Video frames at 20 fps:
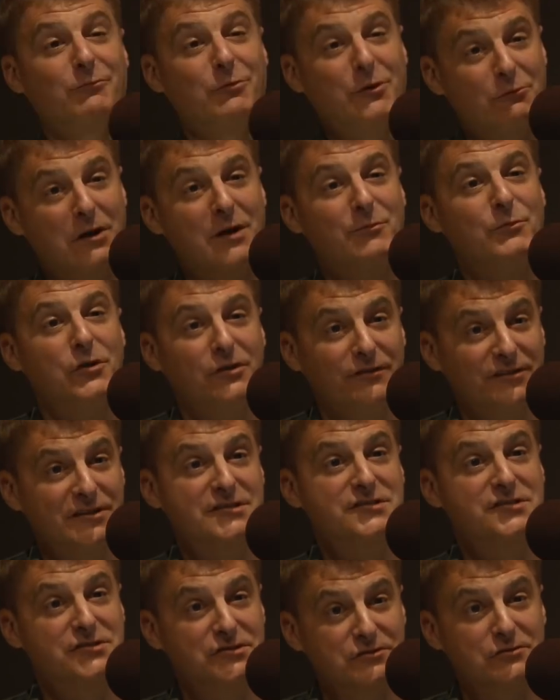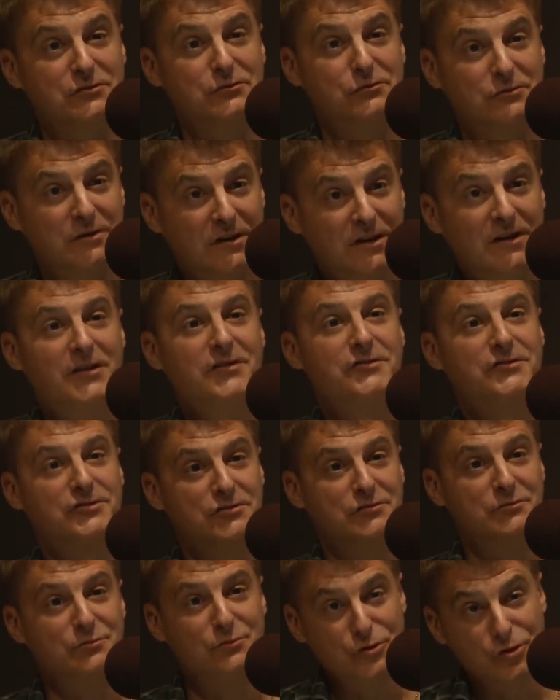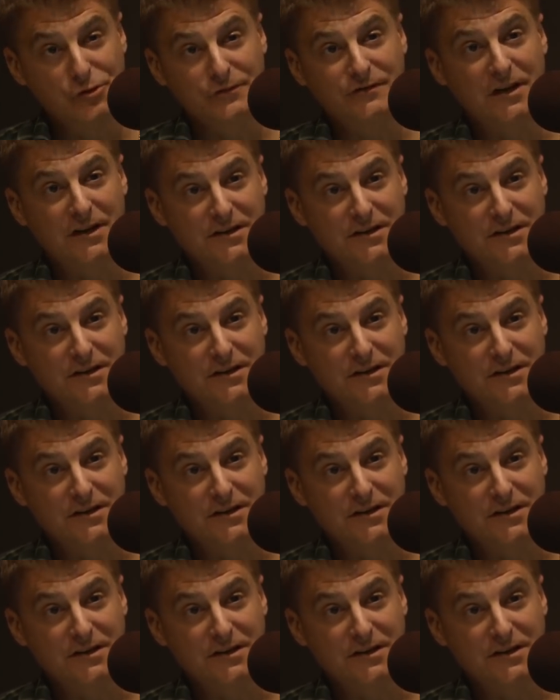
We want movies to move